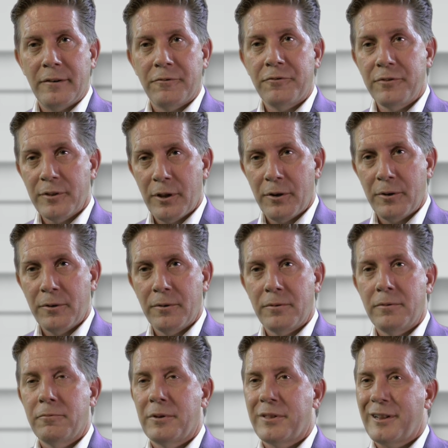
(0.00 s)
flow
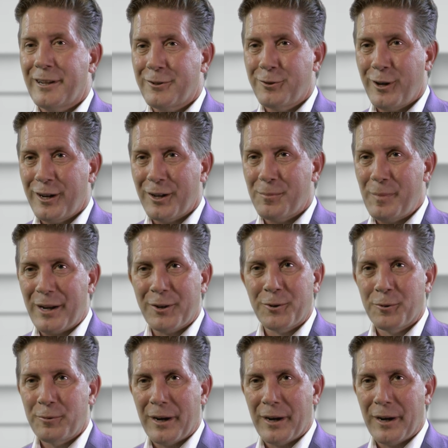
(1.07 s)
with electronic medical